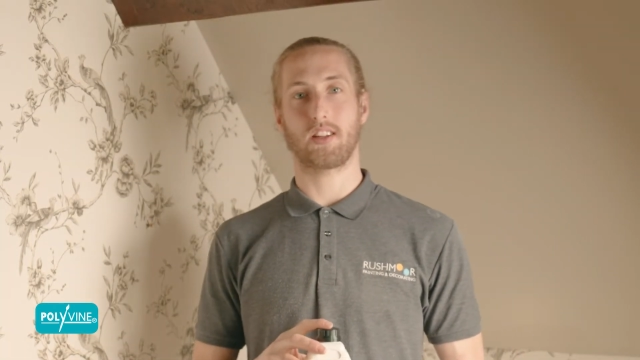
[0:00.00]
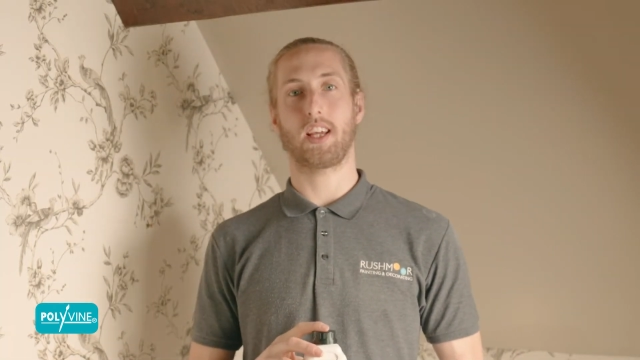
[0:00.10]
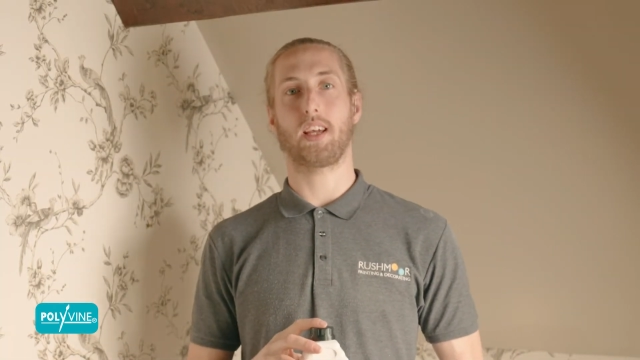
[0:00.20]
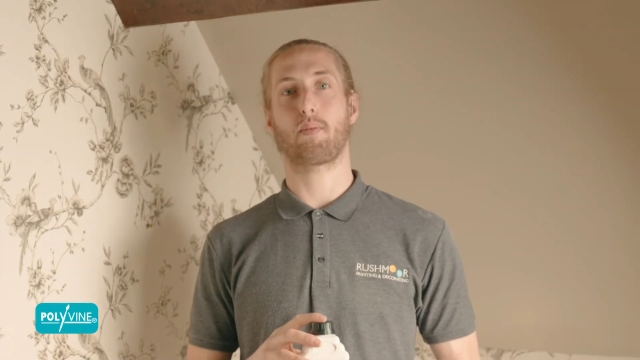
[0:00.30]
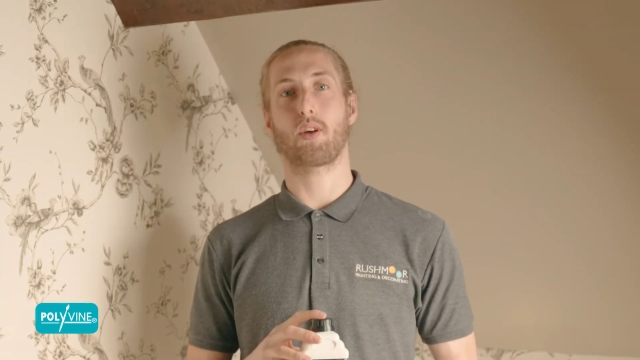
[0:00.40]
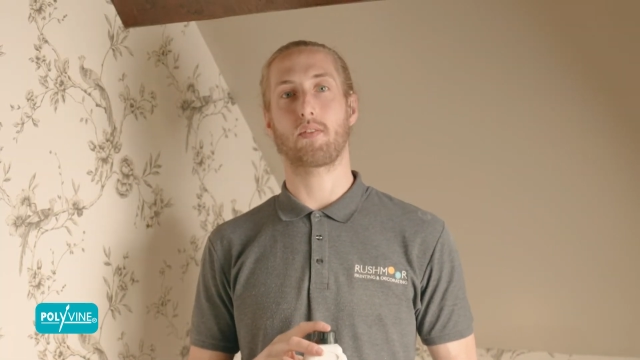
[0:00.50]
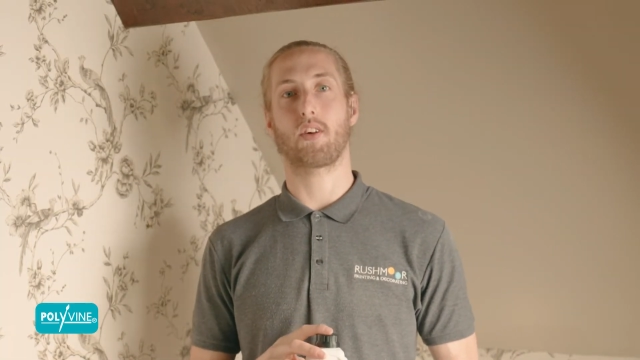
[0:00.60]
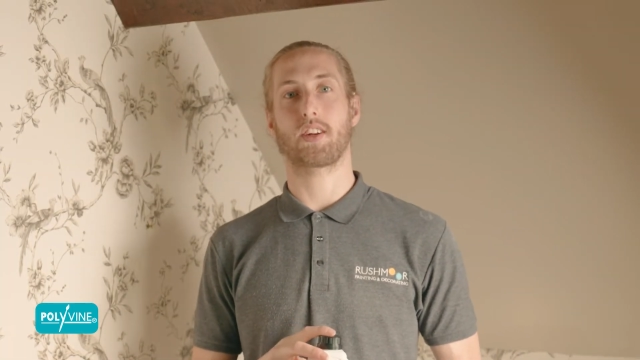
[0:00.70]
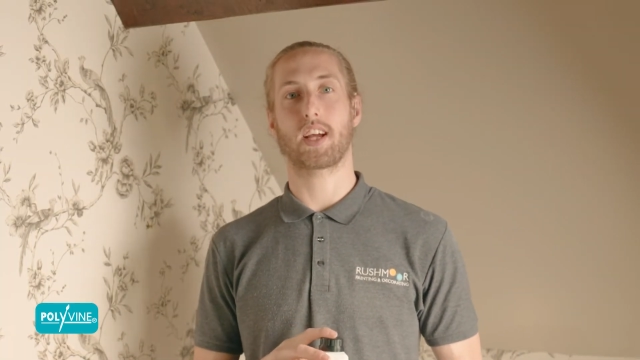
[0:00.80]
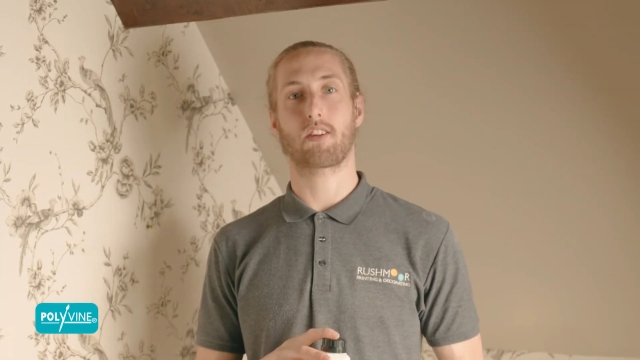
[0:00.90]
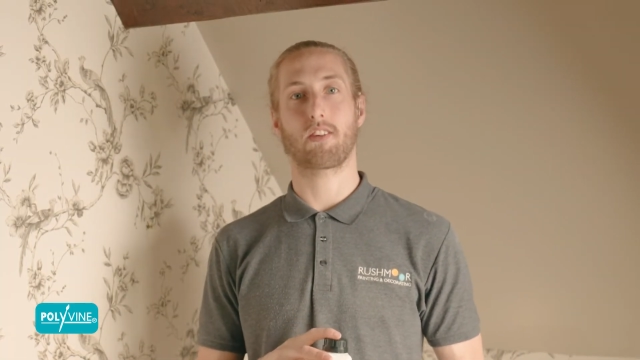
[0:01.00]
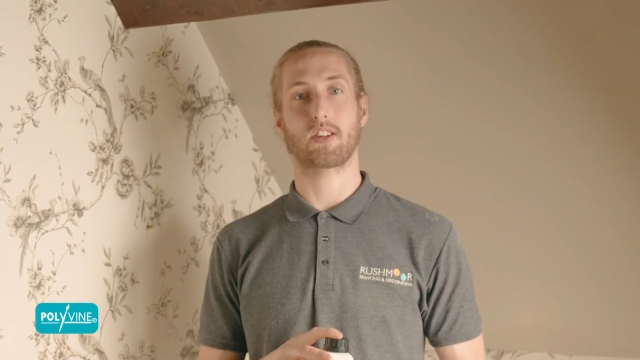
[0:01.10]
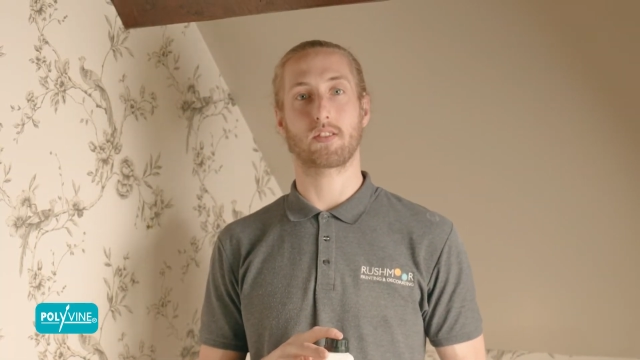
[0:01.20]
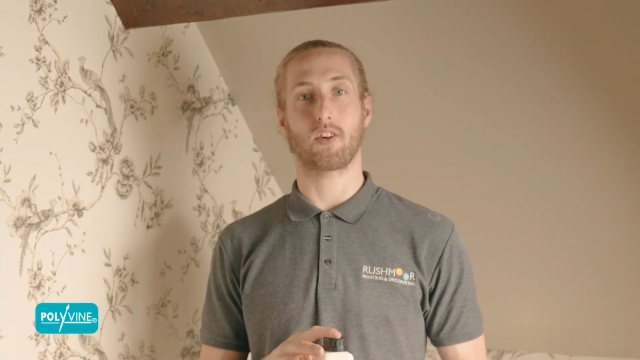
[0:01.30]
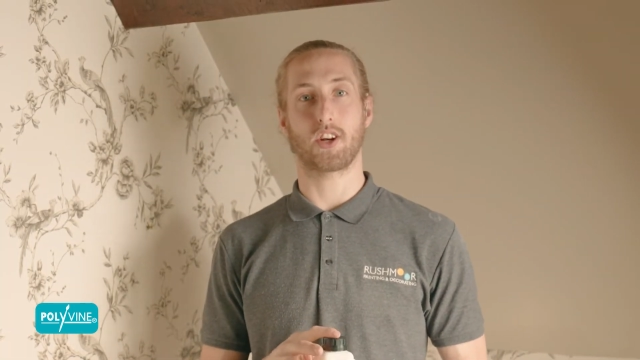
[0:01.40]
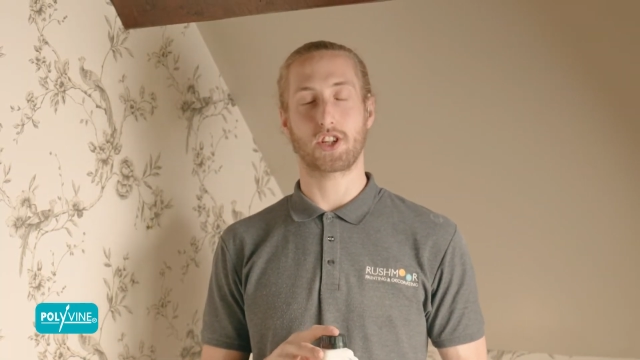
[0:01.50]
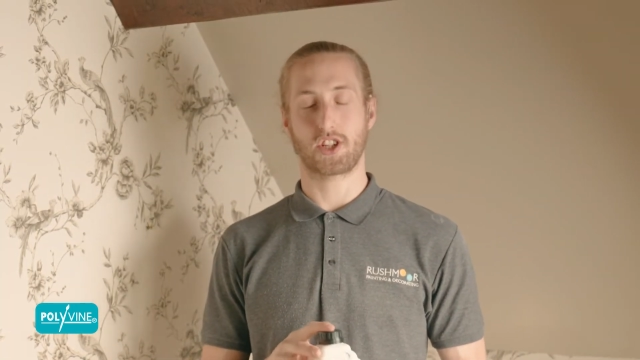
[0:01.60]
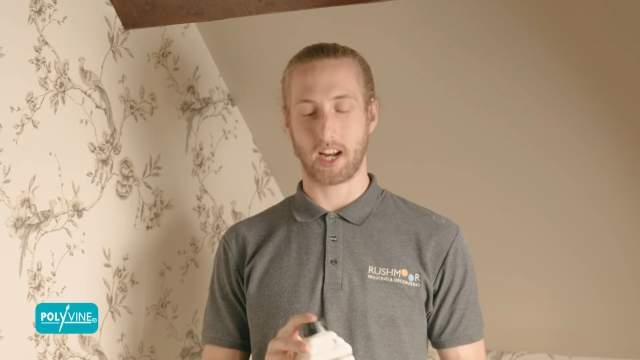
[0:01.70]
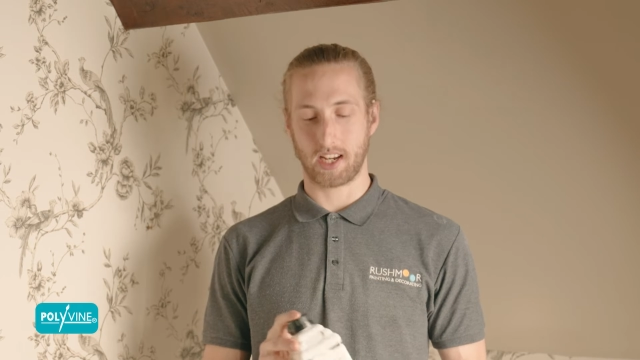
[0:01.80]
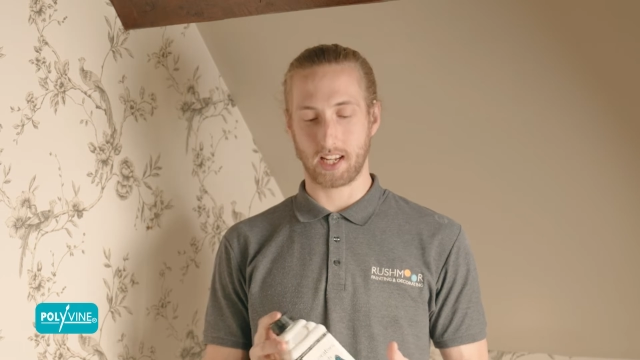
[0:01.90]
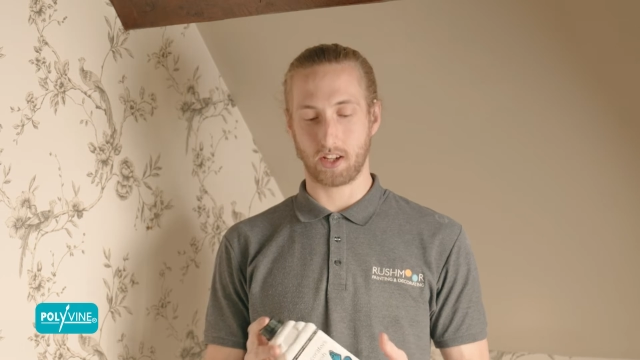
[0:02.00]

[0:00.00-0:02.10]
the Polyvine Decorators Varnish gently.